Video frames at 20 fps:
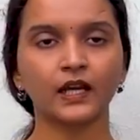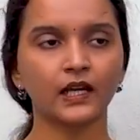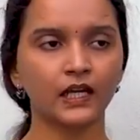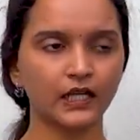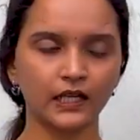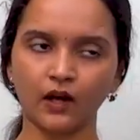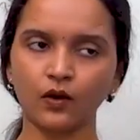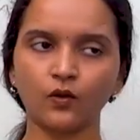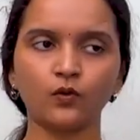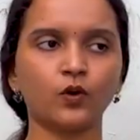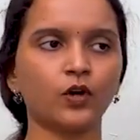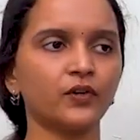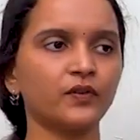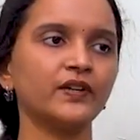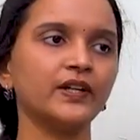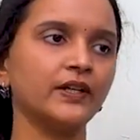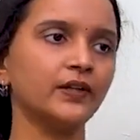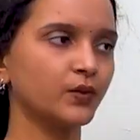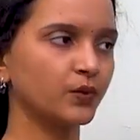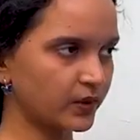Now what
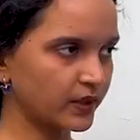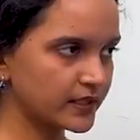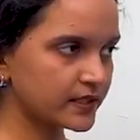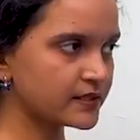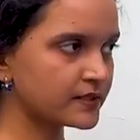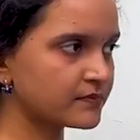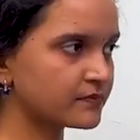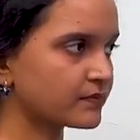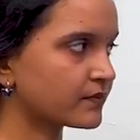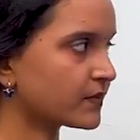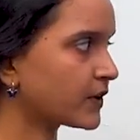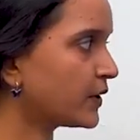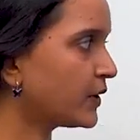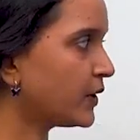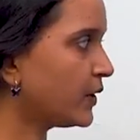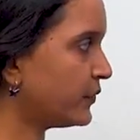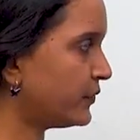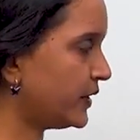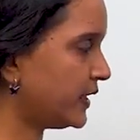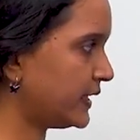we do is,
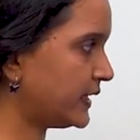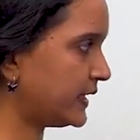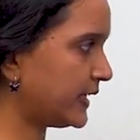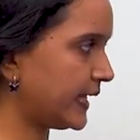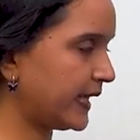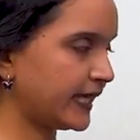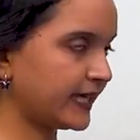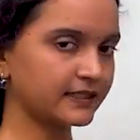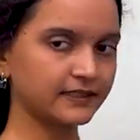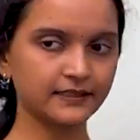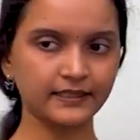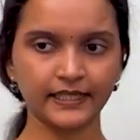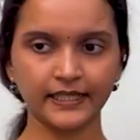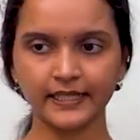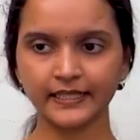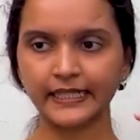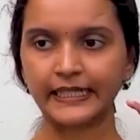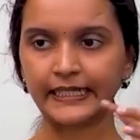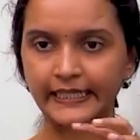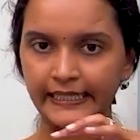we take these
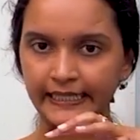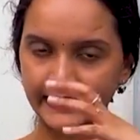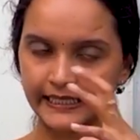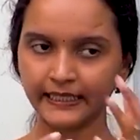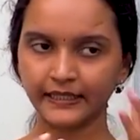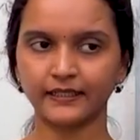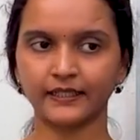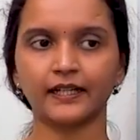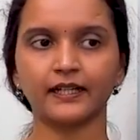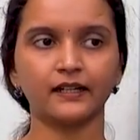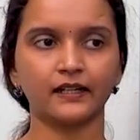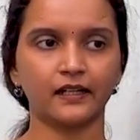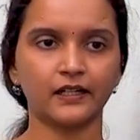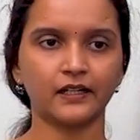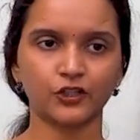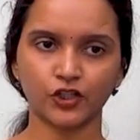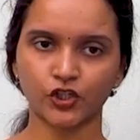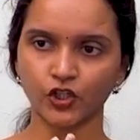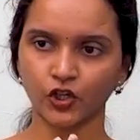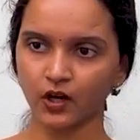heated
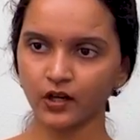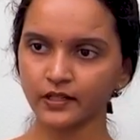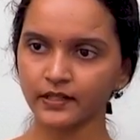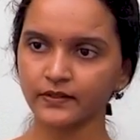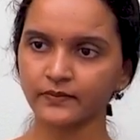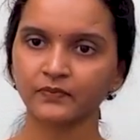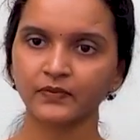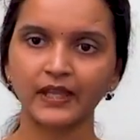lead shots